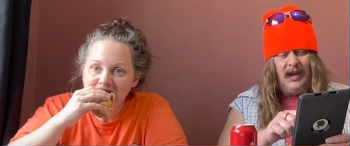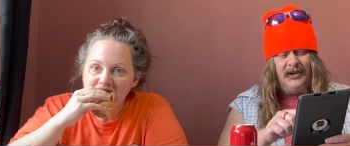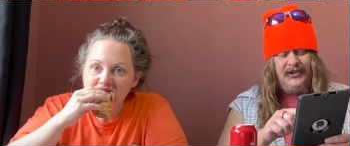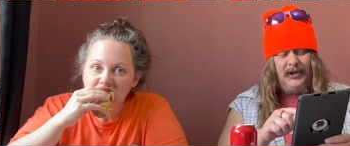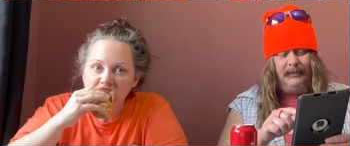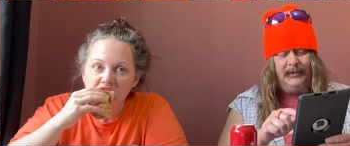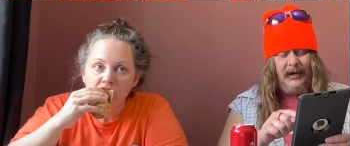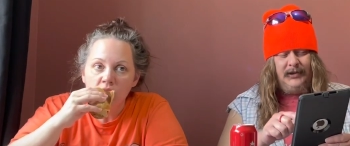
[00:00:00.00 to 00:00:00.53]

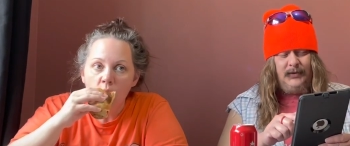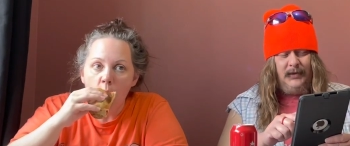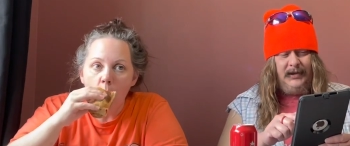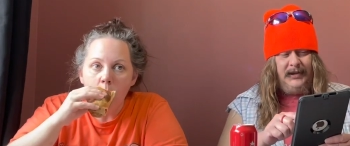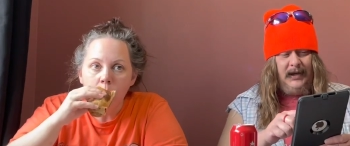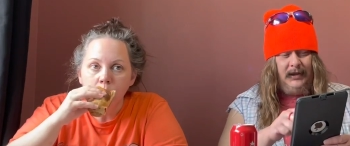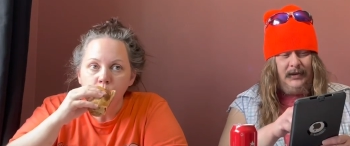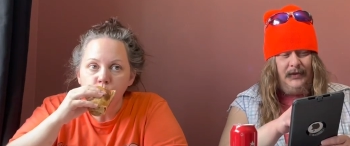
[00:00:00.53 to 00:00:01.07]
Speaker 1: Sometimes when you
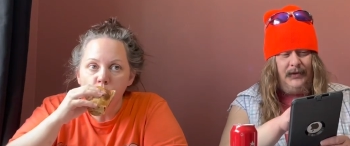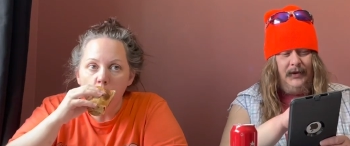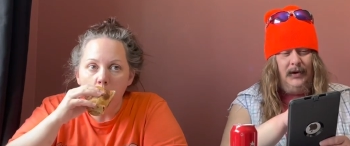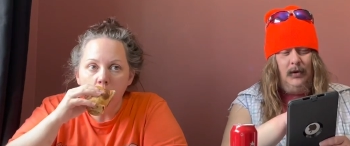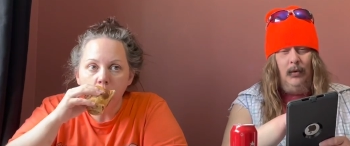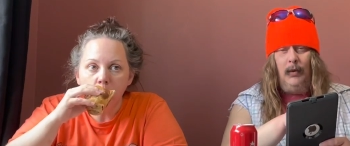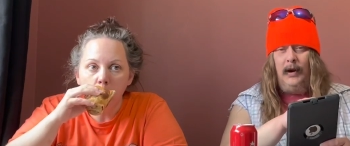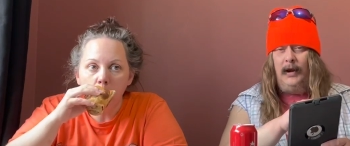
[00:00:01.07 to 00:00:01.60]
take the thing
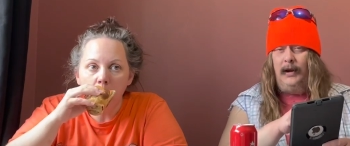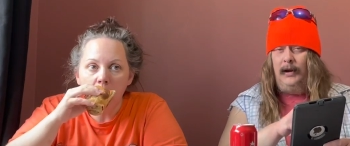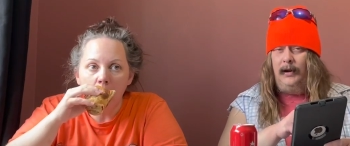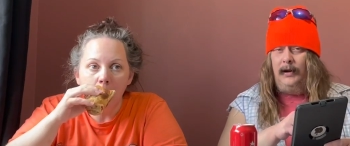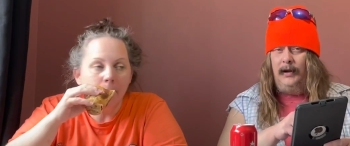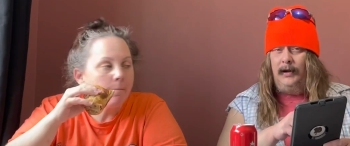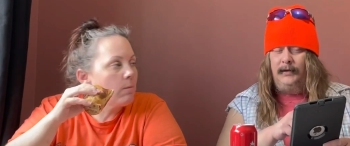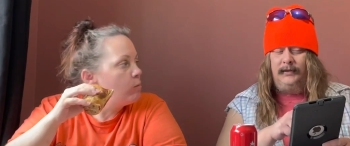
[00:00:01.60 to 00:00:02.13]
away,
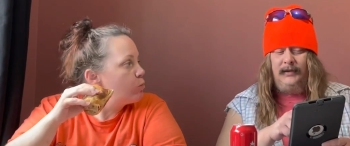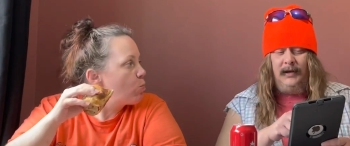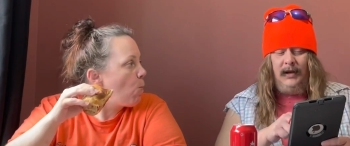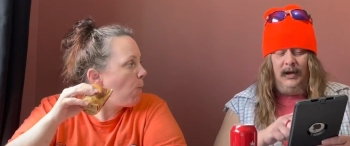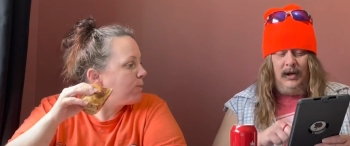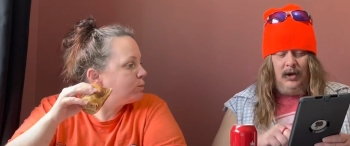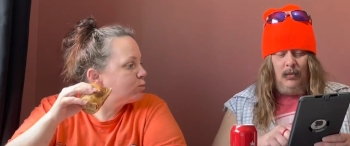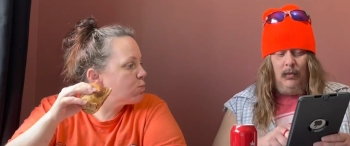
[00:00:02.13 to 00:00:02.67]
it
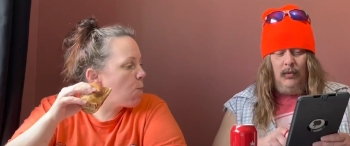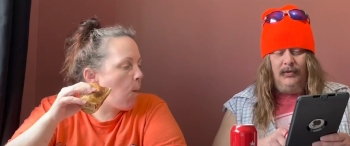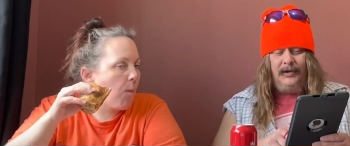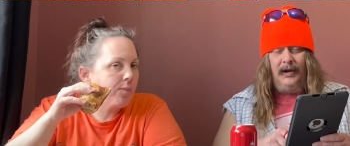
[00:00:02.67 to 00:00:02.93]
won't